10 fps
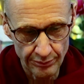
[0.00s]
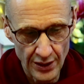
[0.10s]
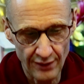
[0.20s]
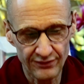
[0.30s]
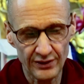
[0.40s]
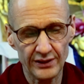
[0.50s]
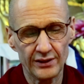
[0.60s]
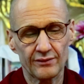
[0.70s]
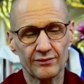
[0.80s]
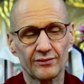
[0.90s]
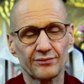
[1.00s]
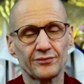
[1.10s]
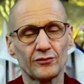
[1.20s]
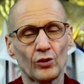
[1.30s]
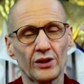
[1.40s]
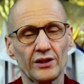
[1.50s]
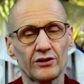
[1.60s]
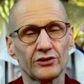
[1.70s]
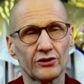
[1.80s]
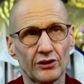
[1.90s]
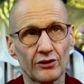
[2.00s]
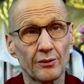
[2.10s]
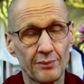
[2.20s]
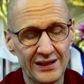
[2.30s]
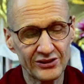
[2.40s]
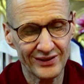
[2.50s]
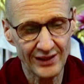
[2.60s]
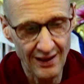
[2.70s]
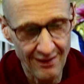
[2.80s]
powerfully working on your own compassion and